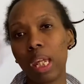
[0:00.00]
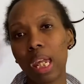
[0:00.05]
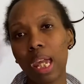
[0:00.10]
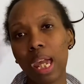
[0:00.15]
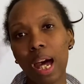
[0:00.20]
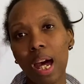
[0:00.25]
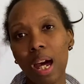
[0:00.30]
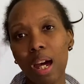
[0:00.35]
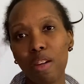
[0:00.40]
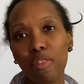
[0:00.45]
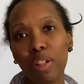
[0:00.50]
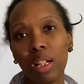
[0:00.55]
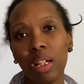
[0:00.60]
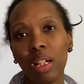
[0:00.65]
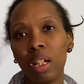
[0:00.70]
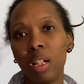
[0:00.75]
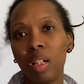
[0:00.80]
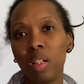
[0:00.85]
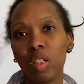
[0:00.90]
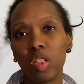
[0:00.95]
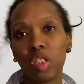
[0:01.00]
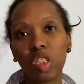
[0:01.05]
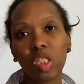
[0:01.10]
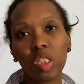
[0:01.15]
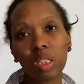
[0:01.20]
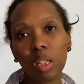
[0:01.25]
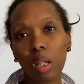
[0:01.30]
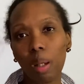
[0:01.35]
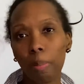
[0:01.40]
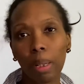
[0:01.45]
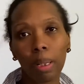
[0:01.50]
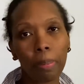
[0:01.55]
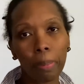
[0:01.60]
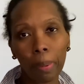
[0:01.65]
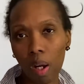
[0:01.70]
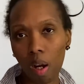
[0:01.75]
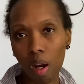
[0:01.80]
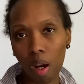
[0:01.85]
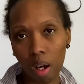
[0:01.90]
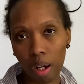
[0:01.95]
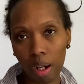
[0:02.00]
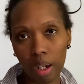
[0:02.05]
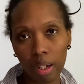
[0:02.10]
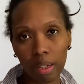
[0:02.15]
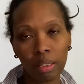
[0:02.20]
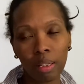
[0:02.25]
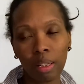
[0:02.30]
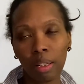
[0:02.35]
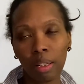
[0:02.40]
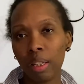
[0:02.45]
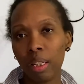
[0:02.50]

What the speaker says: have subpar